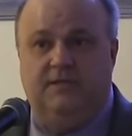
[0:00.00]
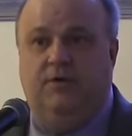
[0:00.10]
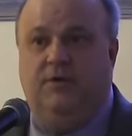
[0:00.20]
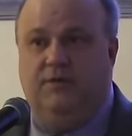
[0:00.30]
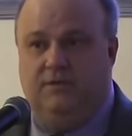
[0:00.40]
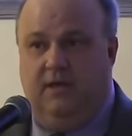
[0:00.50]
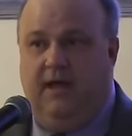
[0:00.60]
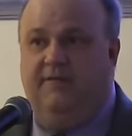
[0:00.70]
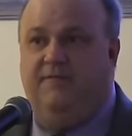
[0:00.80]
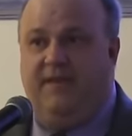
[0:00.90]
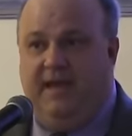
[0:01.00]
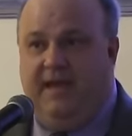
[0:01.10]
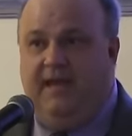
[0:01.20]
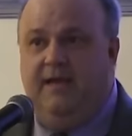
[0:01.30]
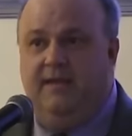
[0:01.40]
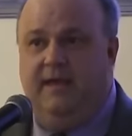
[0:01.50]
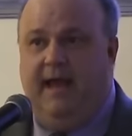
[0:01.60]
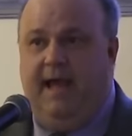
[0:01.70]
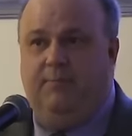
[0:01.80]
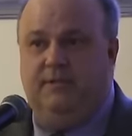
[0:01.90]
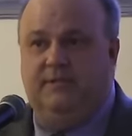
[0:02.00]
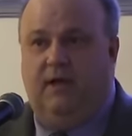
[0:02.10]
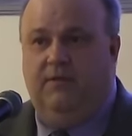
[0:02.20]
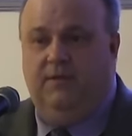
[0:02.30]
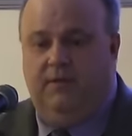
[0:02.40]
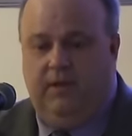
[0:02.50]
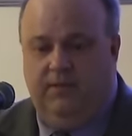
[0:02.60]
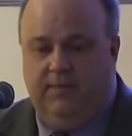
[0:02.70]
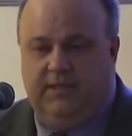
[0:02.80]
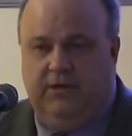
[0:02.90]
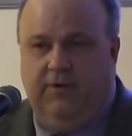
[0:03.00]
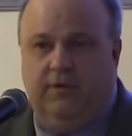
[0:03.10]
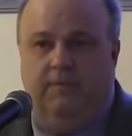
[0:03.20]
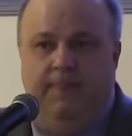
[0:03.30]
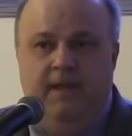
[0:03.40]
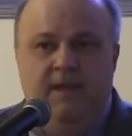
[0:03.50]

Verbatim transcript: So there's a lot of feeding that happens on the on the material.